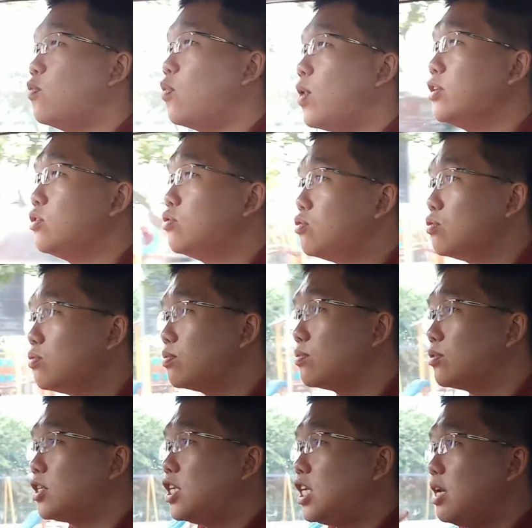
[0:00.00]
want
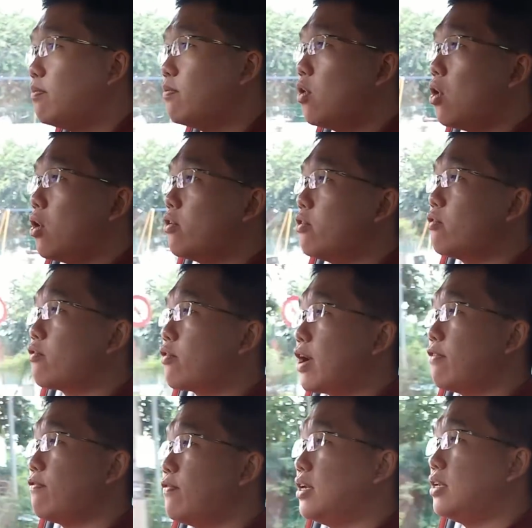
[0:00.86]
to keep on
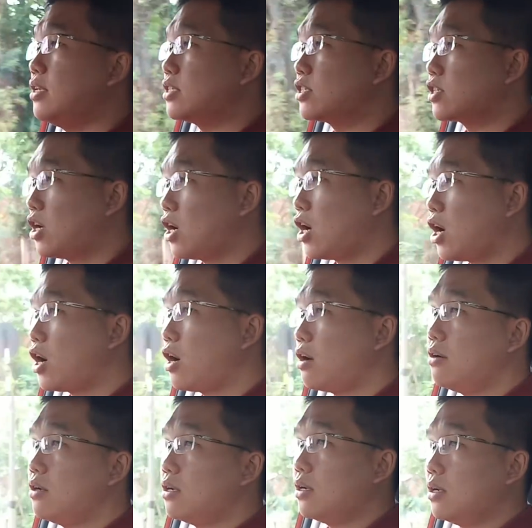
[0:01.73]
revving this
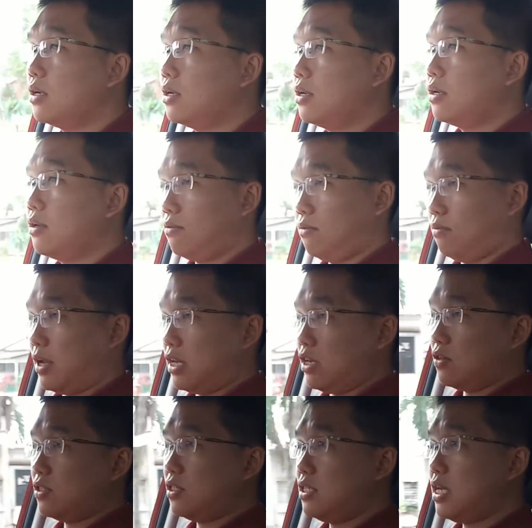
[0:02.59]
car
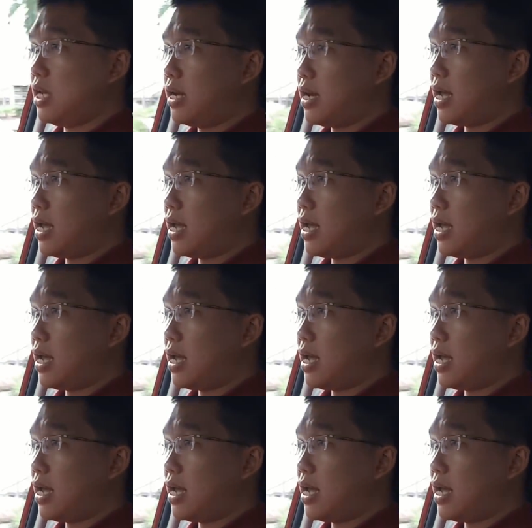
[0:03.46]
when you see